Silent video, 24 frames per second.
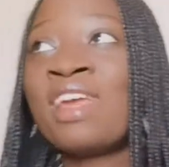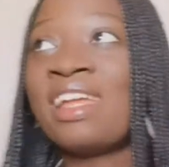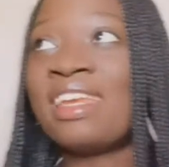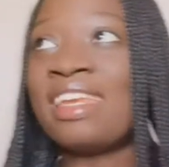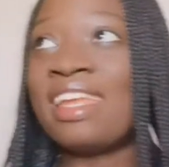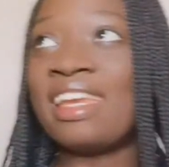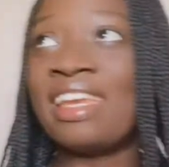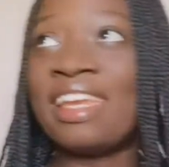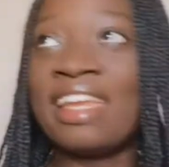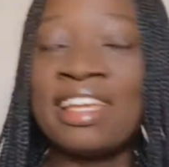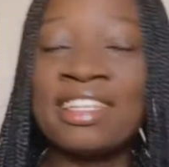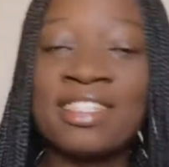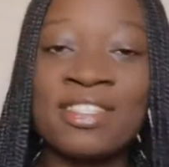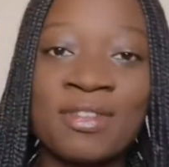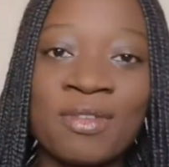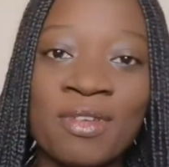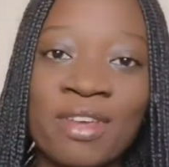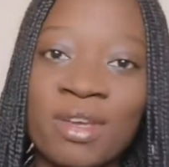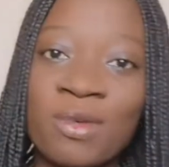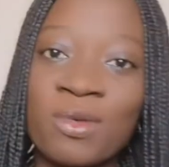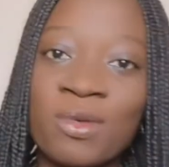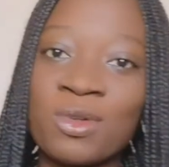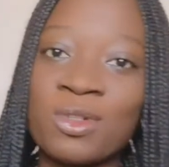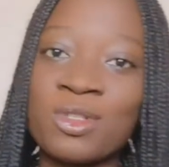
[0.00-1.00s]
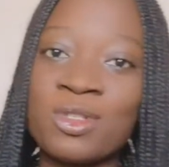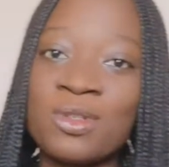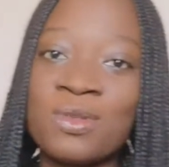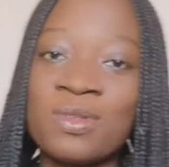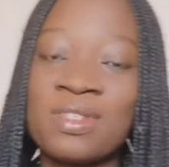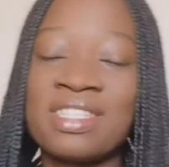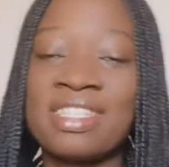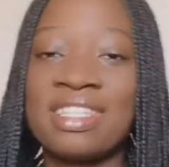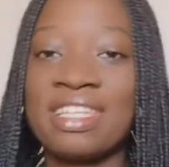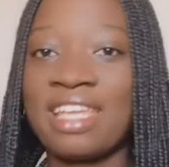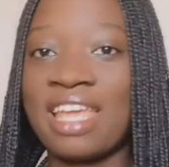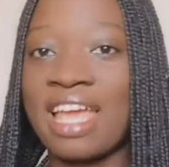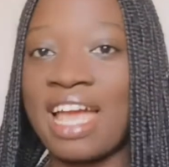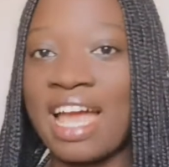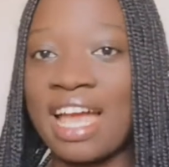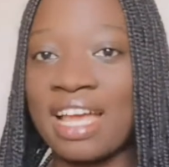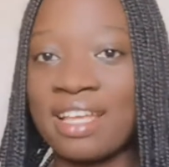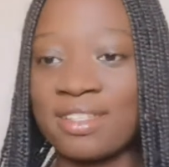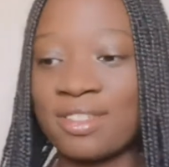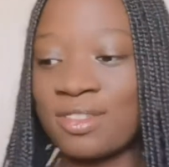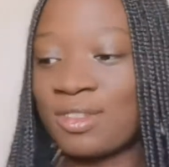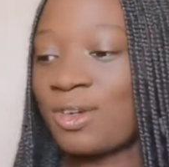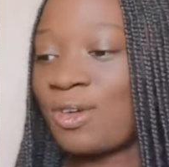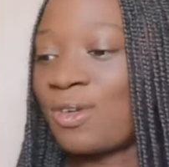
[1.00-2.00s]
The next week we'll do senior high
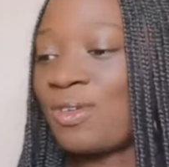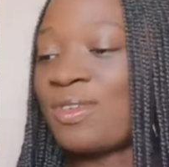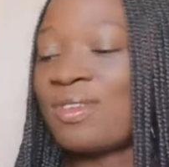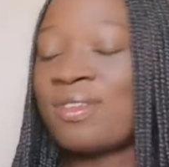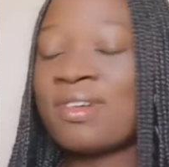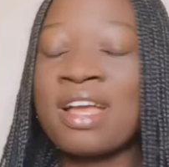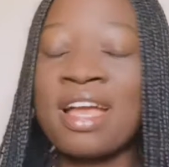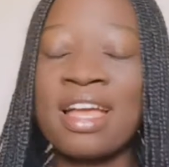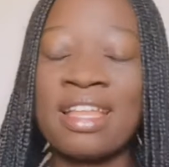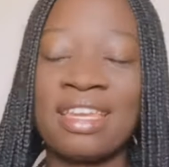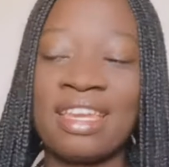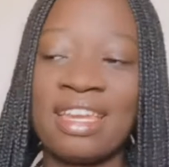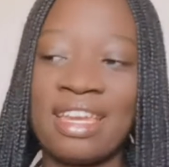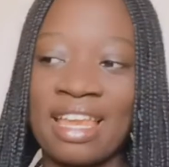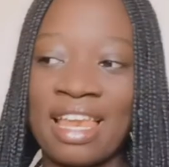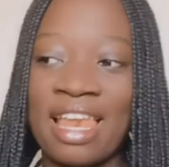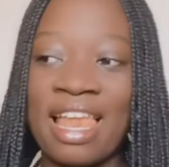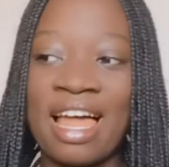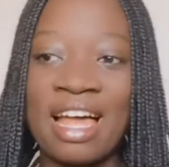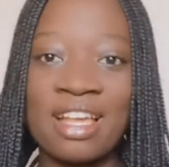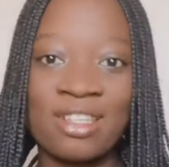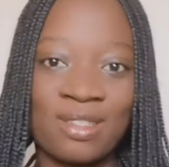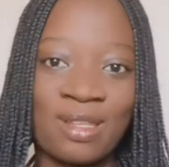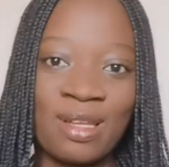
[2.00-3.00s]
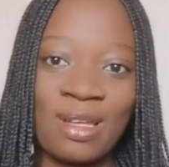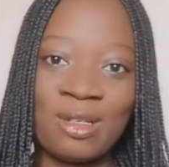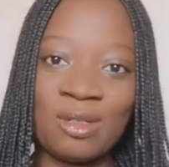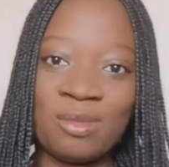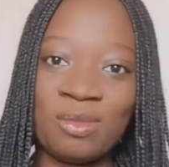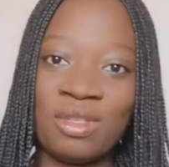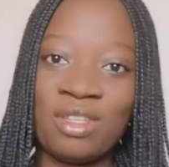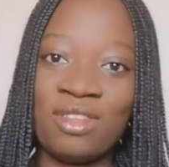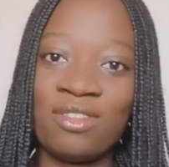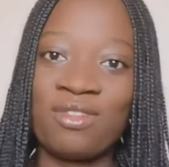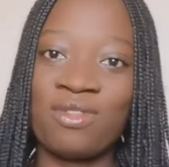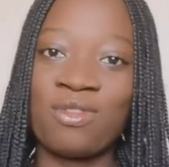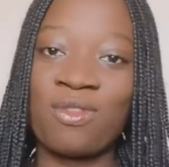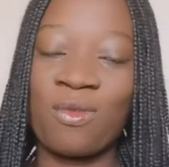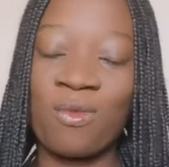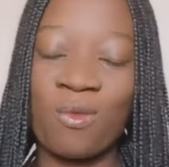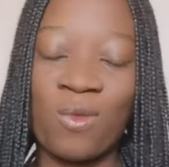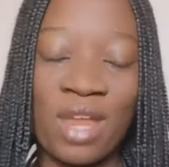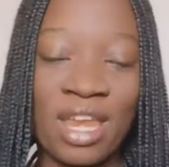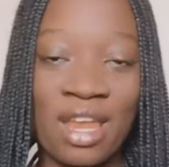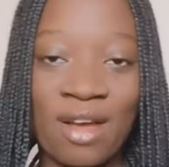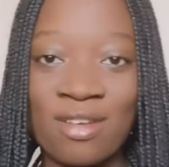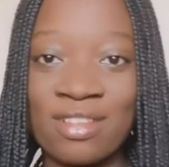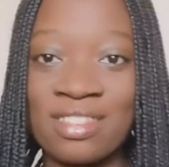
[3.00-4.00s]
school. Then the last one will be
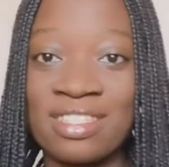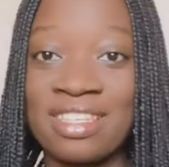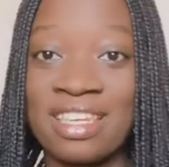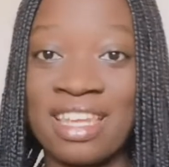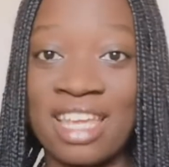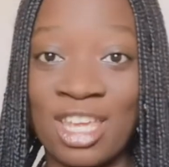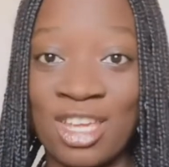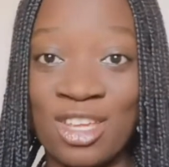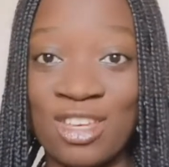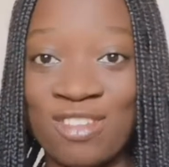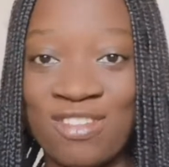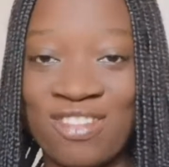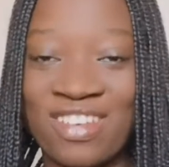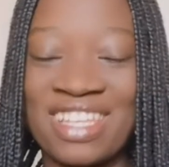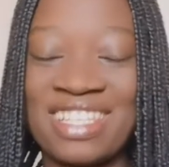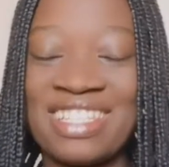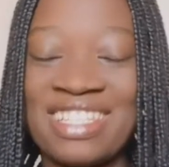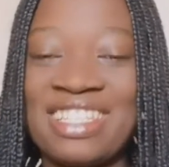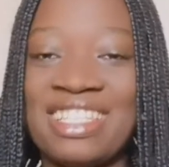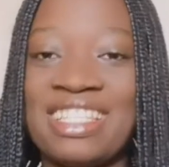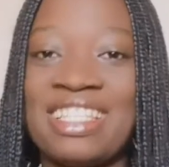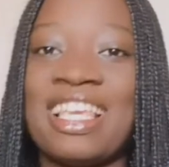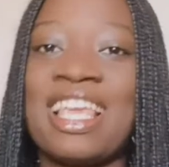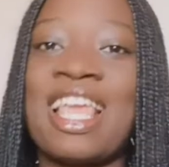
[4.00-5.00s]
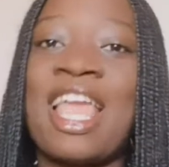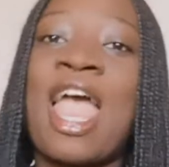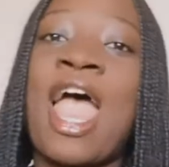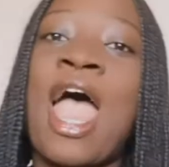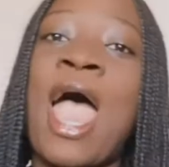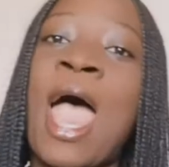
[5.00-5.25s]
when I was in the university.